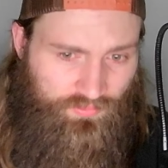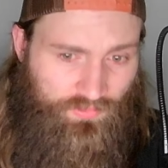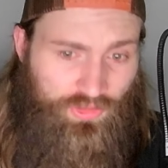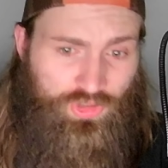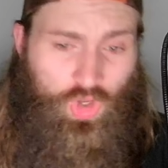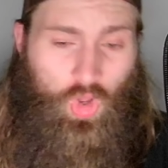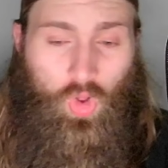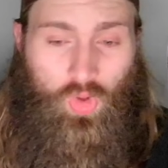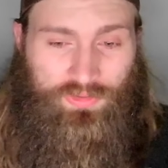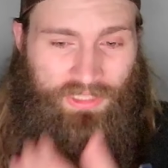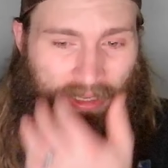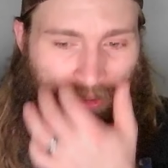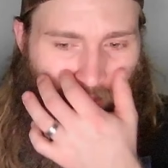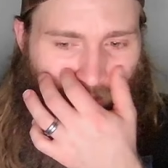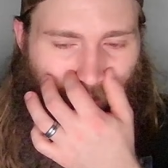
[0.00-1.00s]
Called
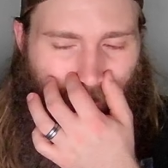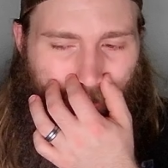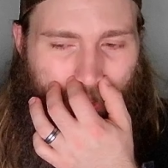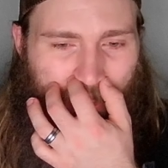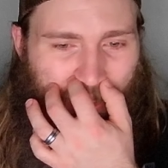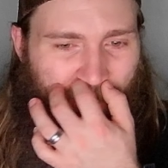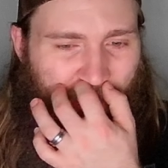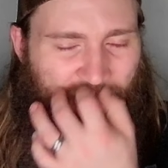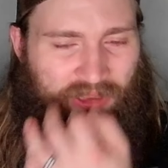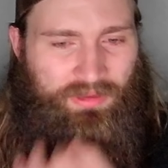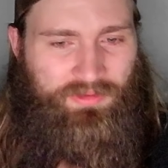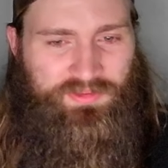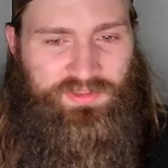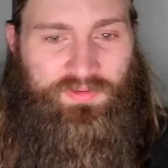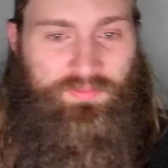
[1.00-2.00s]
out.
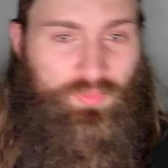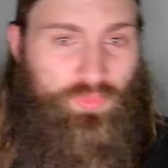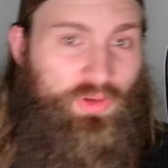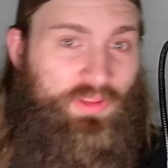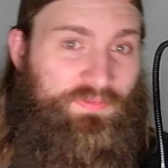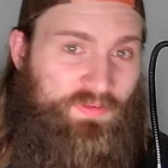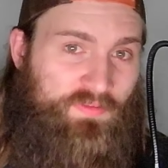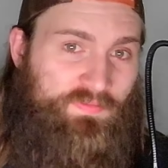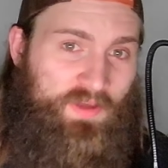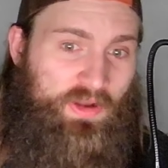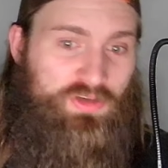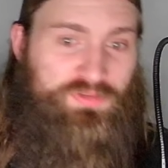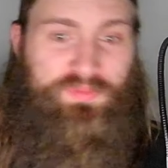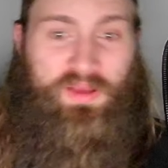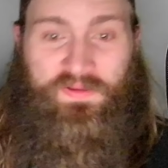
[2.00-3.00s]
Some really fun
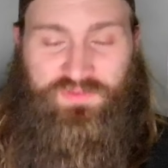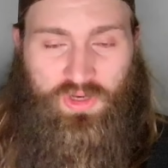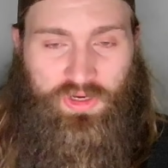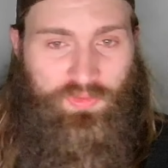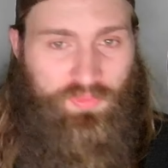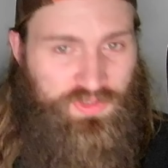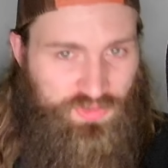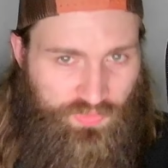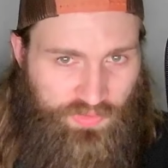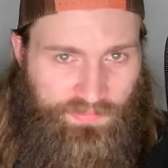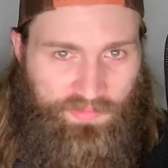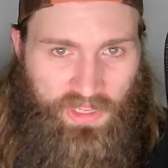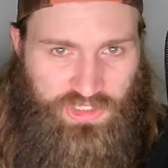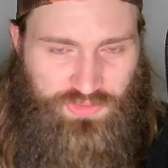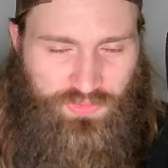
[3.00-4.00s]
fighters. Mavzar he wants a
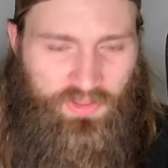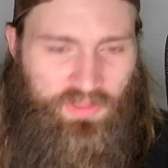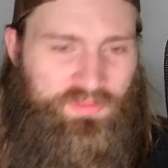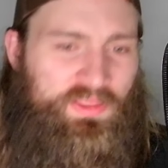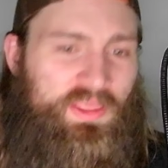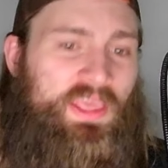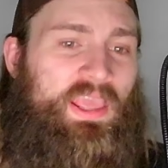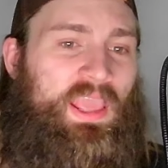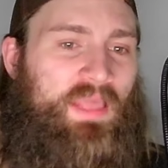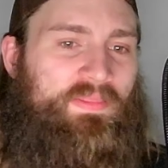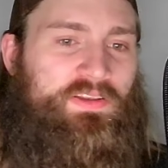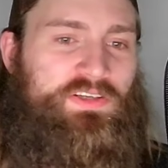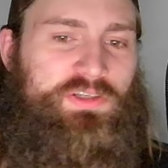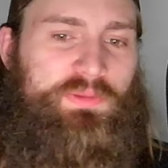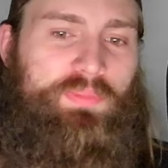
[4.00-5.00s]
rematch with. And
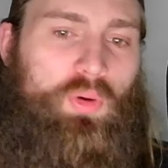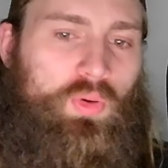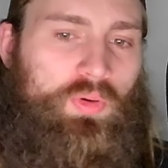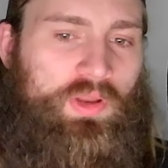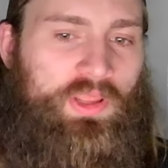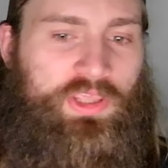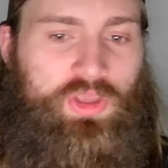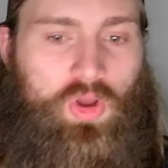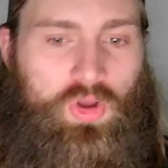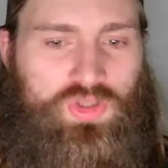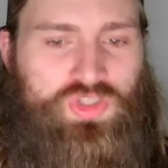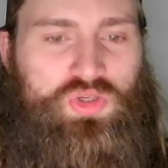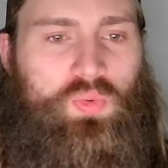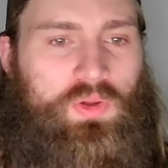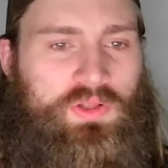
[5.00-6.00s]
then Topuria he
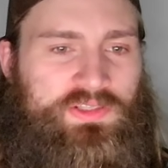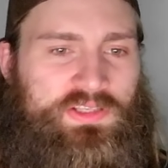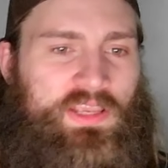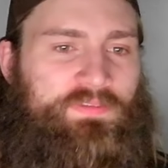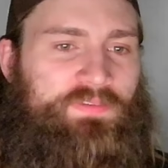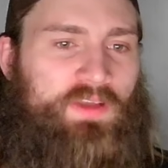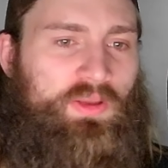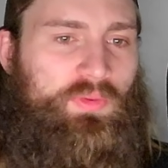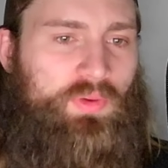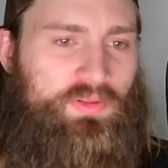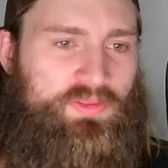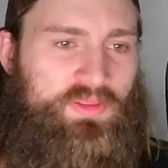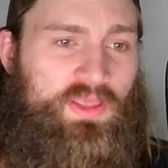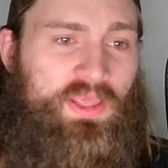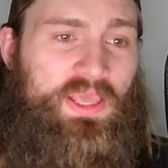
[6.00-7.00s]
also wants a fight with.